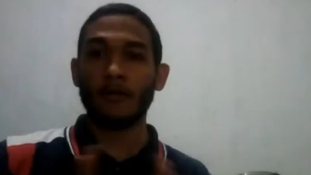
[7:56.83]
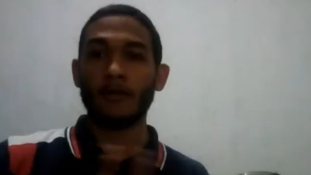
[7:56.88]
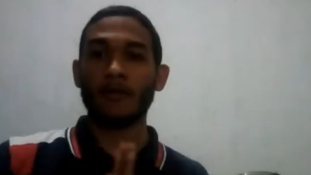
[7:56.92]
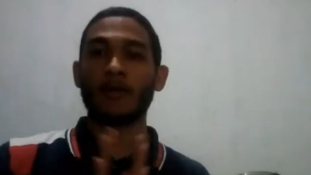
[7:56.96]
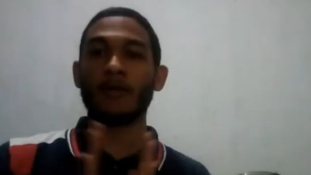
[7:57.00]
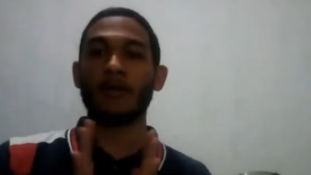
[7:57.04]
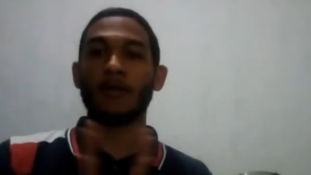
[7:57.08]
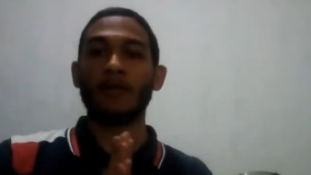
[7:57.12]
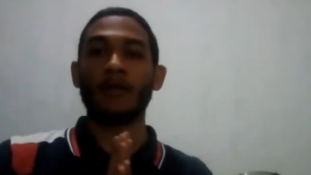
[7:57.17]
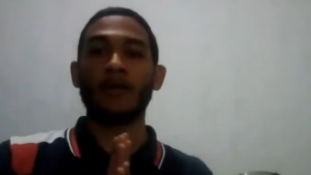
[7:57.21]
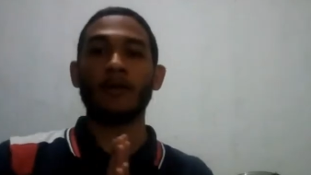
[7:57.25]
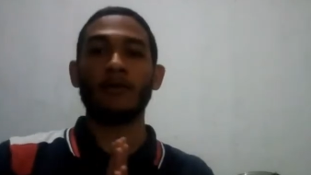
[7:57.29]

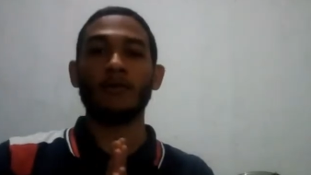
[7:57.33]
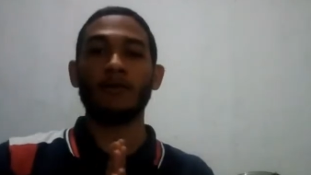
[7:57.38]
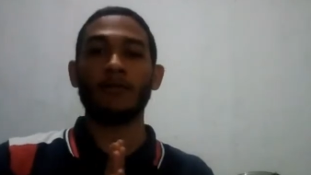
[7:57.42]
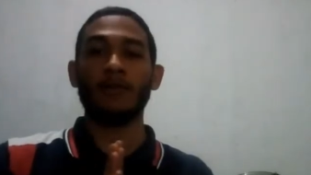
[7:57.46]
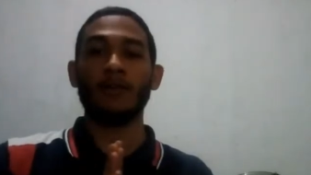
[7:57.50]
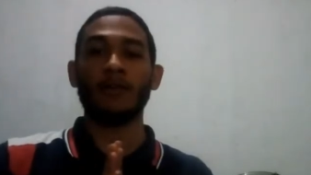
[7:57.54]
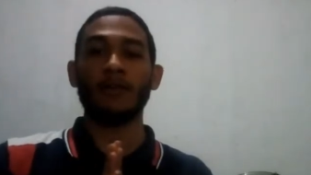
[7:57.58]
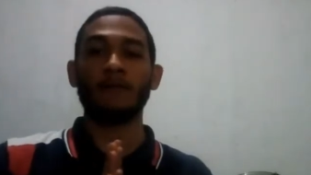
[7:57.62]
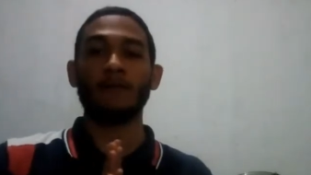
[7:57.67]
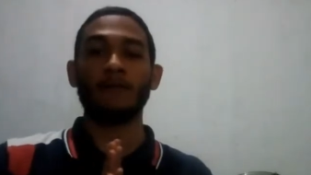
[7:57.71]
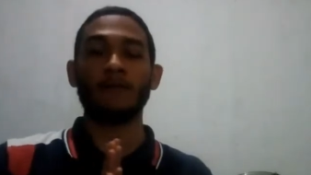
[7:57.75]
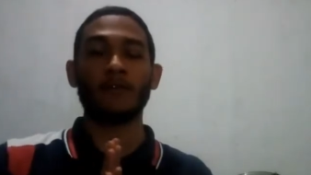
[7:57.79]
Okay, now
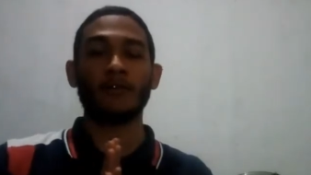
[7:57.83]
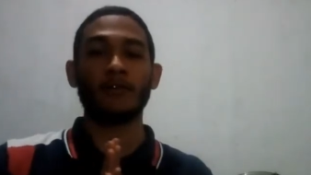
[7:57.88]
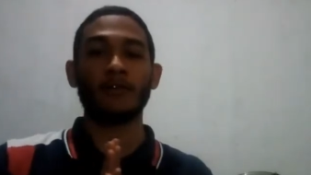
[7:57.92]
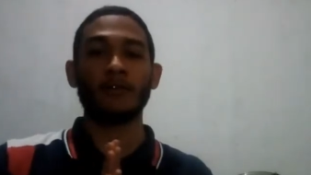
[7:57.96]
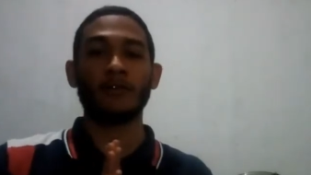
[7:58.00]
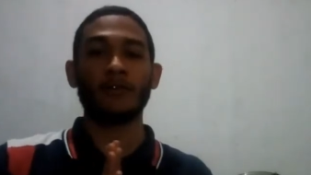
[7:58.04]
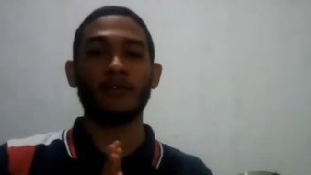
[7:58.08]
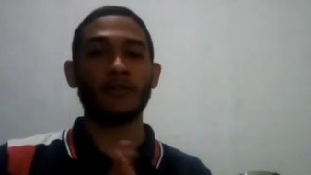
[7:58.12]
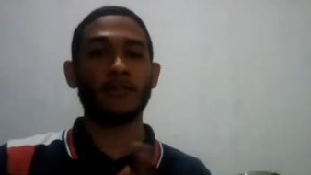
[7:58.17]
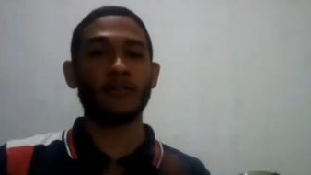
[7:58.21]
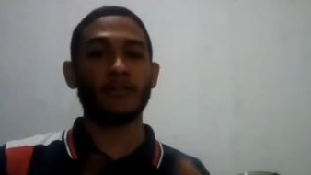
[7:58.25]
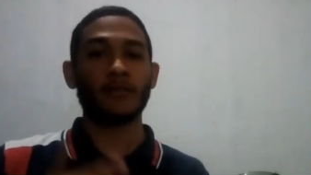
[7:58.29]
time for
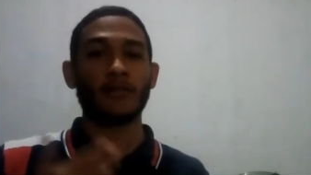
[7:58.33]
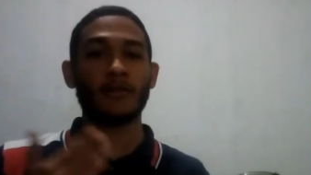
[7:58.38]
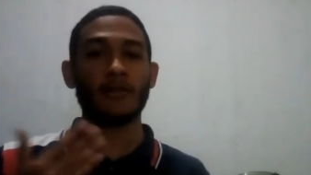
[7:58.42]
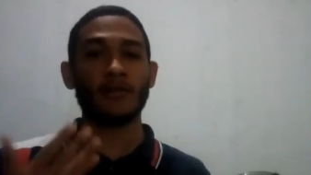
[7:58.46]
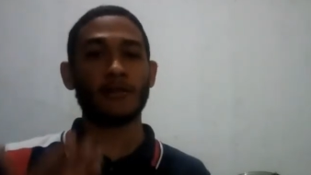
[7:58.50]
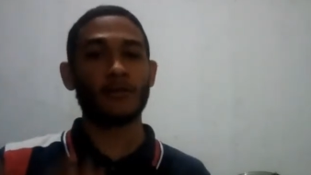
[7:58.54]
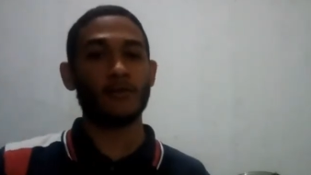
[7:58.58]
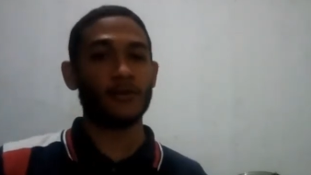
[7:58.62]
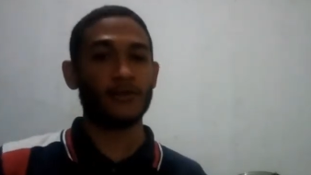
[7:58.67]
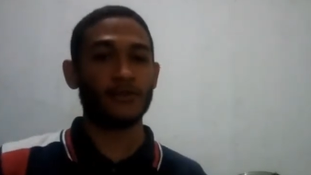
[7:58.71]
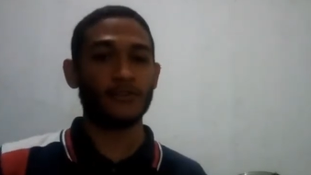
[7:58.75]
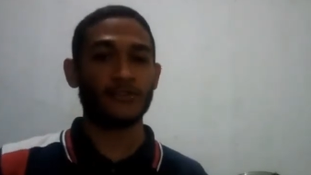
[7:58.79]
general
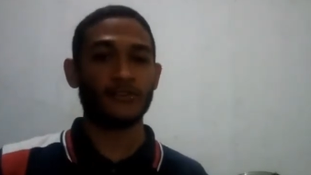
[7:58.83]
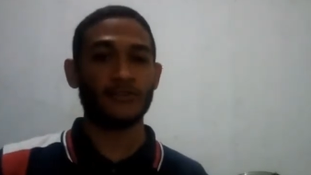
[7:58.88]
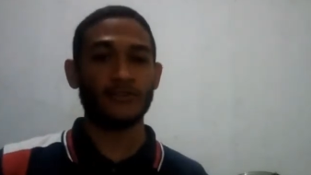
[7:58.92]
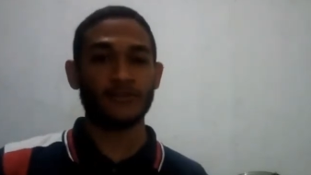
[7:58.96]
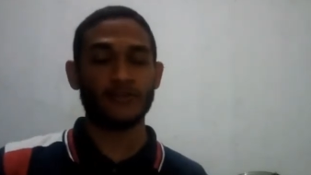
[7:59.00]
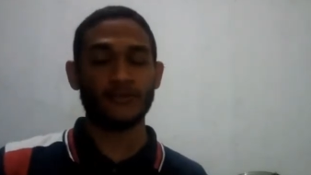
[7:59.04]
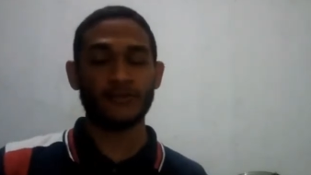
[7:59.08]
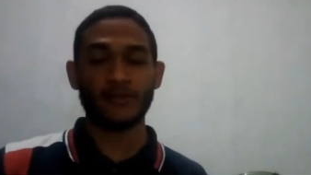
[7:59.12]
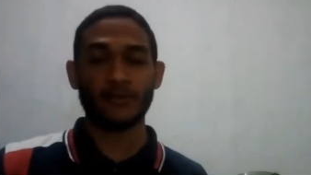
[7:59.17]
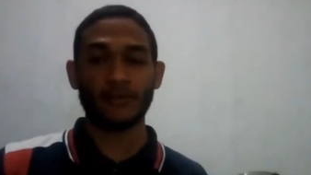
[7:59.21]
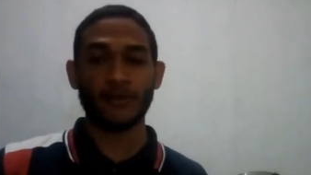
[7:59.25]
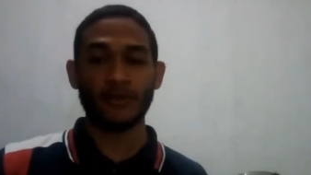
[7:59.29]

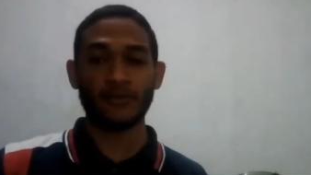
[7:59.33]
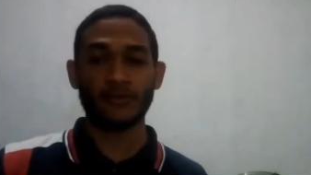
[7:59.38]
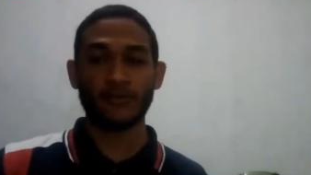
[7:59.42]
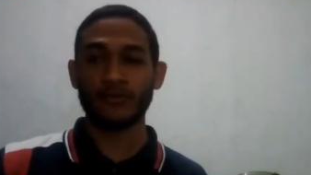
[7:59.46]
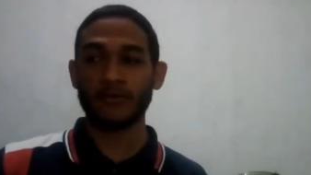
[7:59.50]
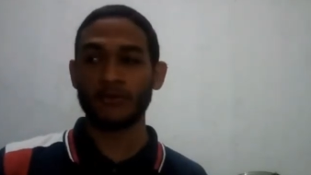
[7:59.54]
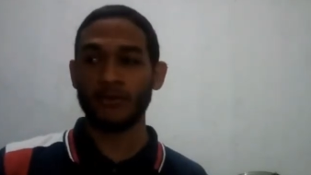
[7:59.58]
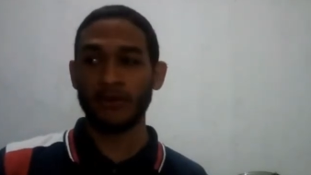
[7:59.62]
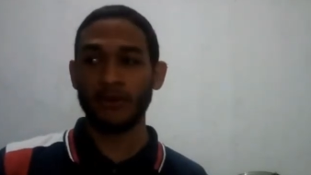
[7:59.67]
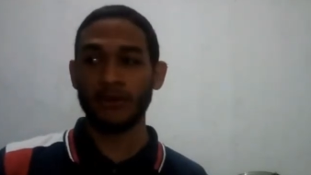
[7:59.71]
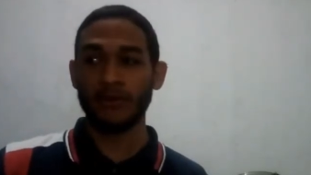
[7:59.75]
questions about string